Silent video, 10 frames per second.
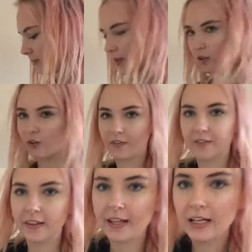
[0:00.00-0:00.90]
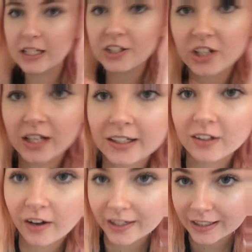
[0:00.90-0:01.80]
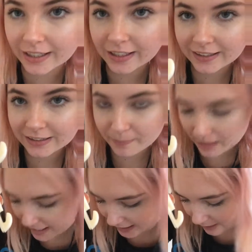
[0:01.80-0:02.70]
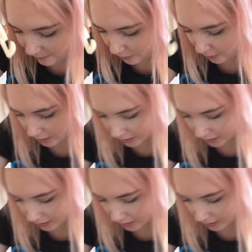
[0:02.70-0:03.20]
Oh my god, they're literally tiny. Is a bag even going